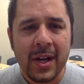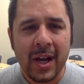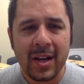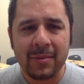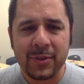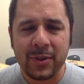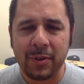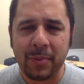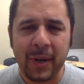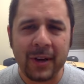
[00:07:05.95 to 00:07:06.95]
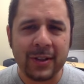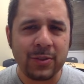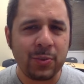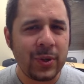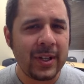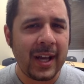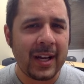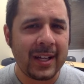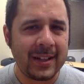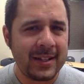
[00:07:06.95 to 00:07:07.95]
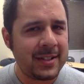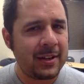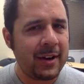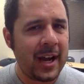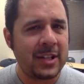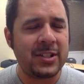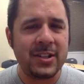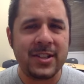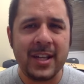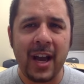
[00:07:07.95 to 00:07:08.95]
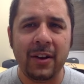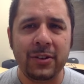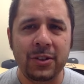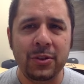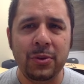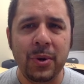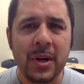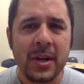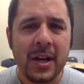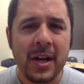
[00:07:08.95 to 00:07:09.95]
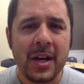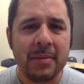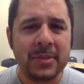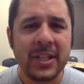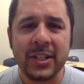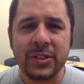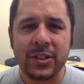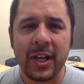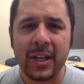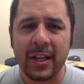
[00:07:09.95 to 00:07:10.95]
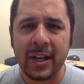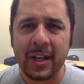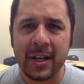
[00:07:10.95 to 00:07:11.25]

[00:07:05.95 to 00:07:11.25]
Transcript: So their parents really kind of get this interaction and see how you teach. And